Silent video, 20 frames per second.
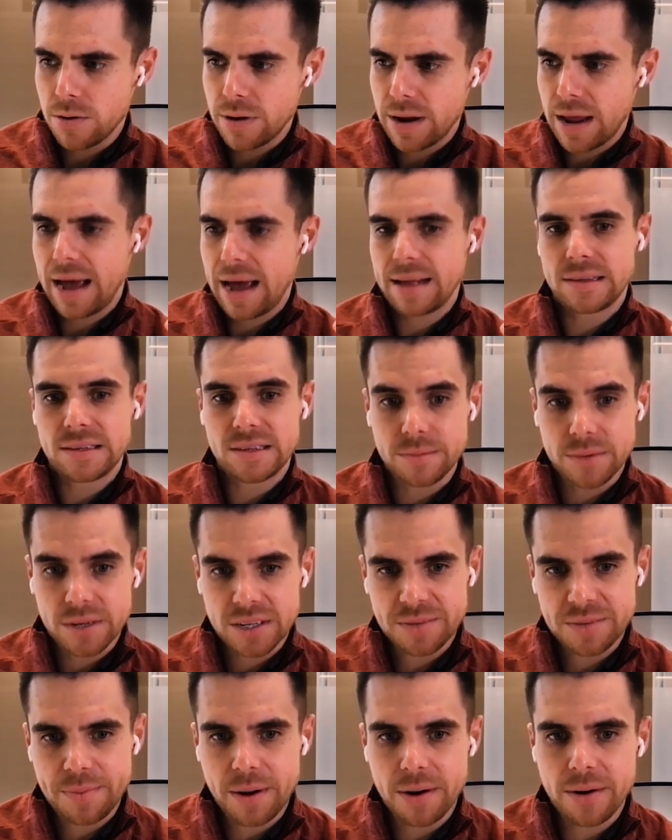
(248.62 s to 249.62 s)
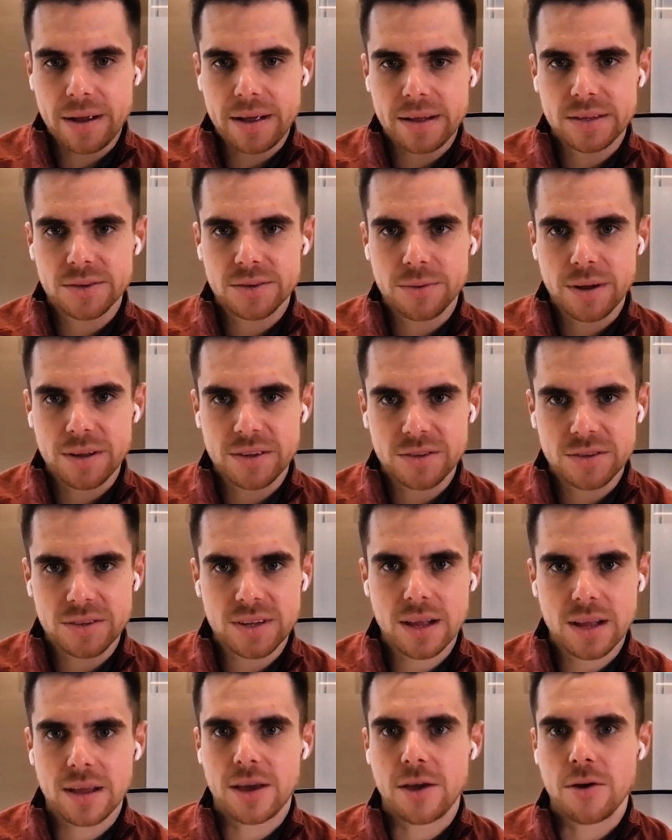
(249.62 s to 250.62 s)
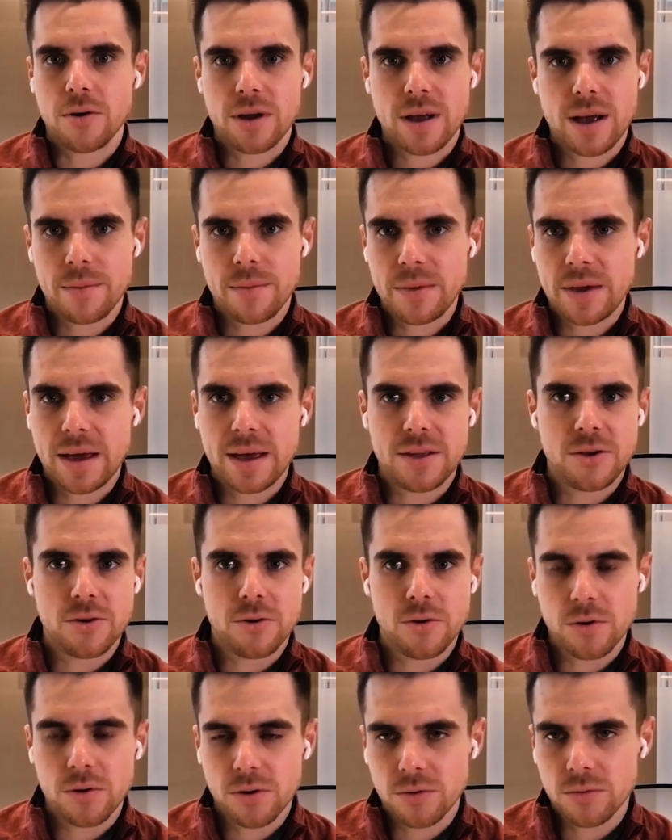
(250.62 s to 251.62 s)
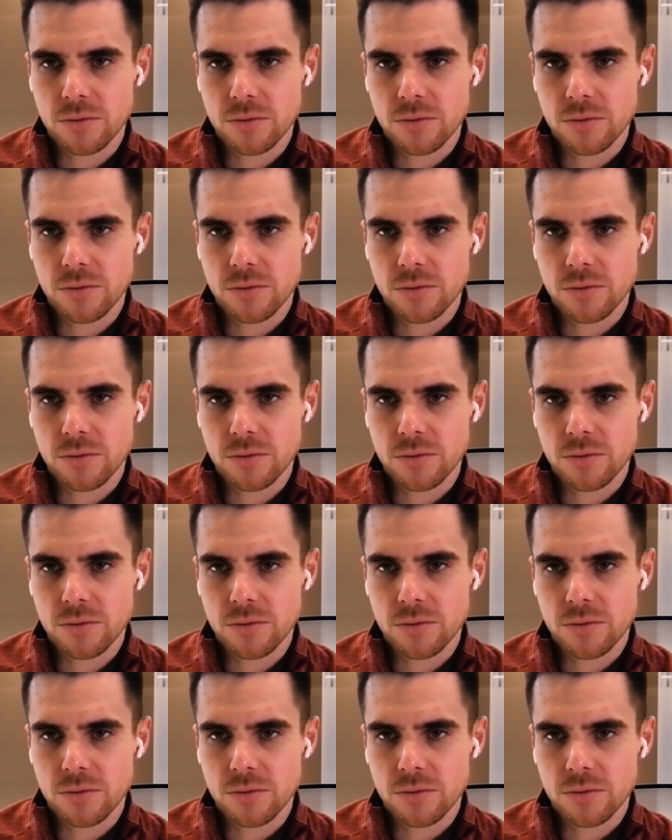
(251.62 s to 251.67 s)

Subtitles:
had some experience, right? So it's not like you were coming in, you were